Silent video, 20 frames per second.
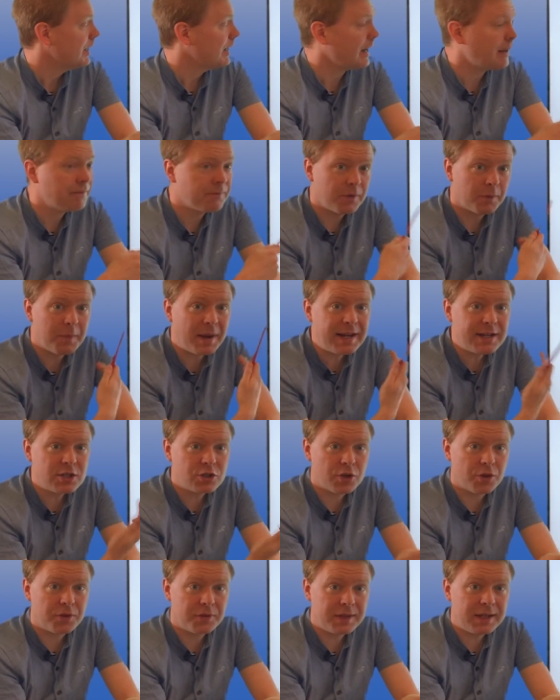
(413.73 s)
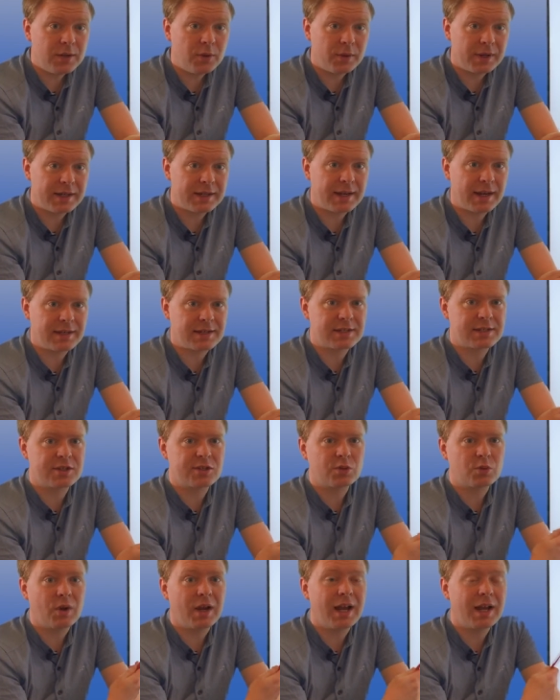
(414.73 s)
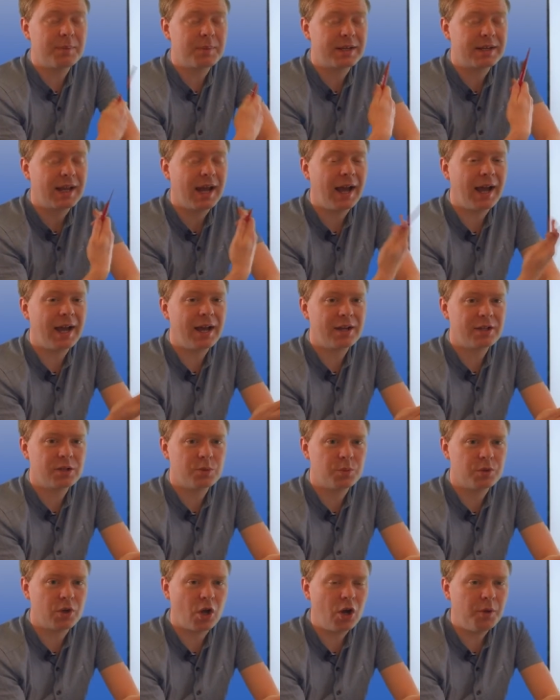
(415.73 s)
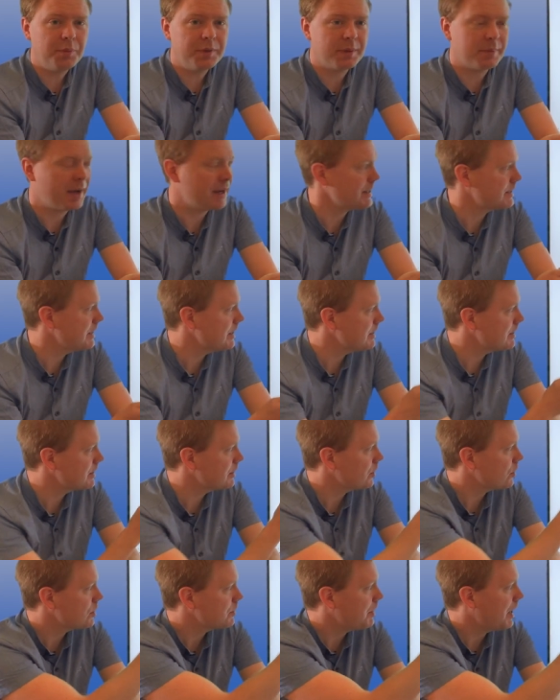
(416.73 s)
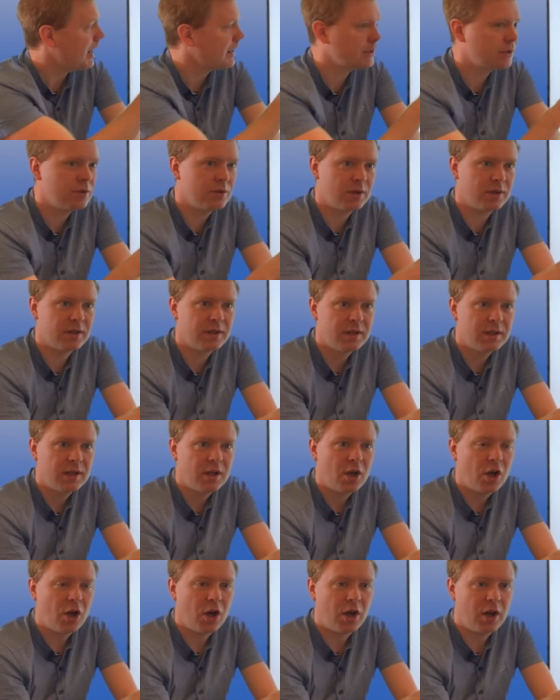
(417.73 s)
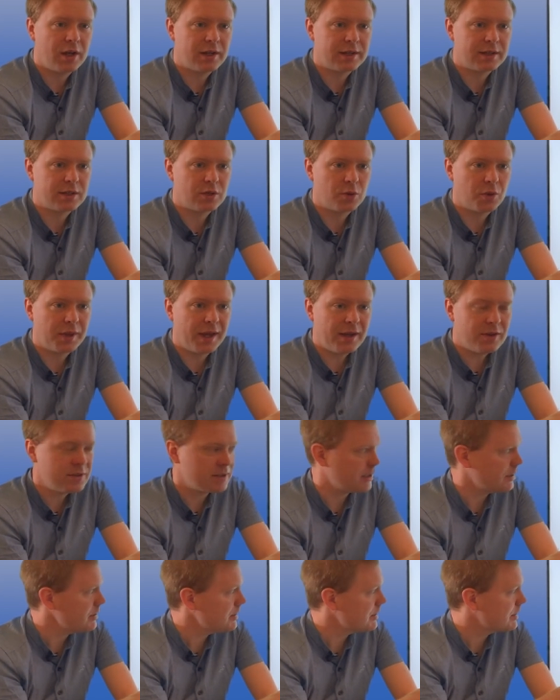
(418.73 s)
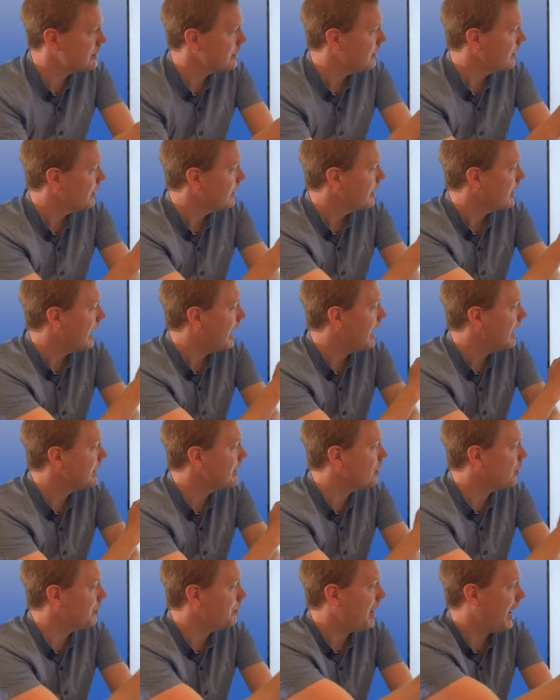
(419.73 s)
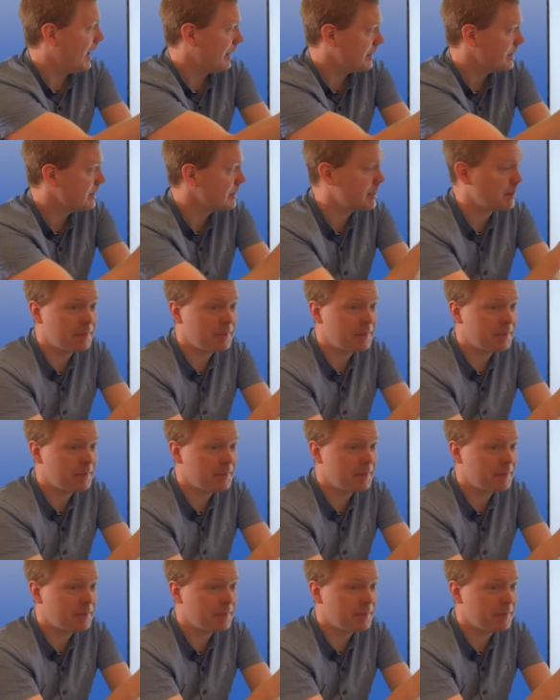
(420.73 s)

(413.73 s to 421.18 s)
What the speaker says: Information theory that is describing how you would optimize this goes back to the early 2000s, and there are patents